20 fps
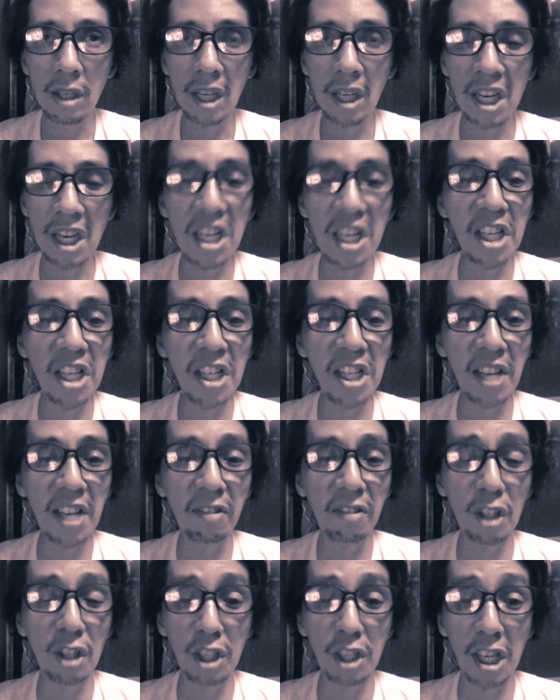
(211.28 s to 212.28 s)
initiate
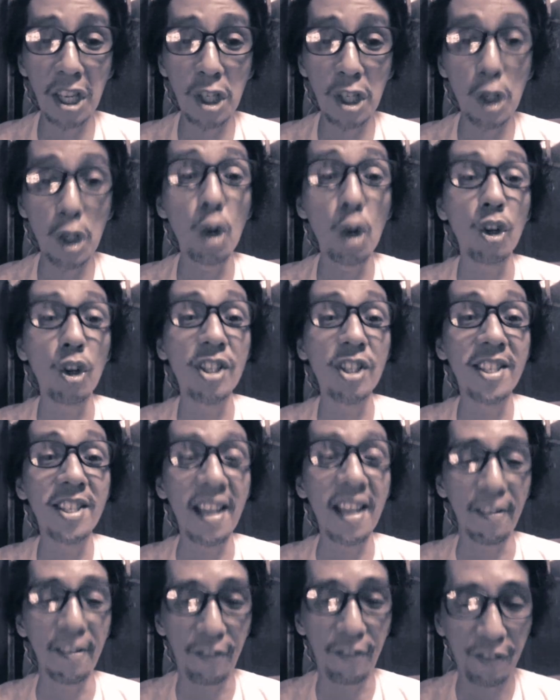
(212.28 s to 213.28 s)
the change
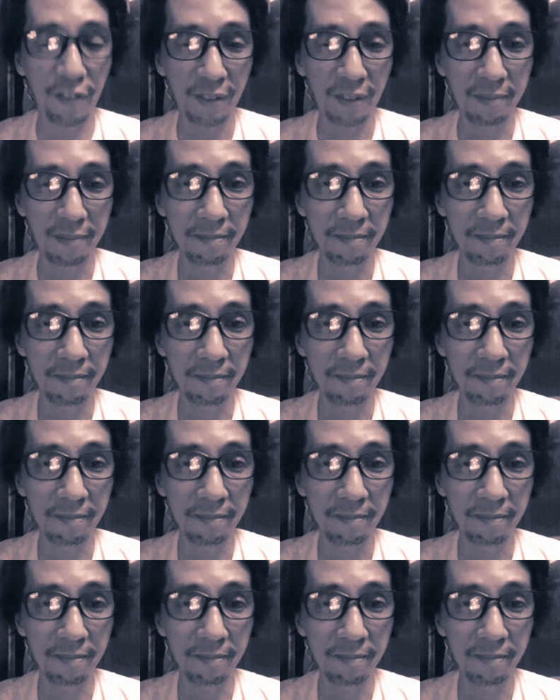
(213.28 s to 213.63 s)
yourself.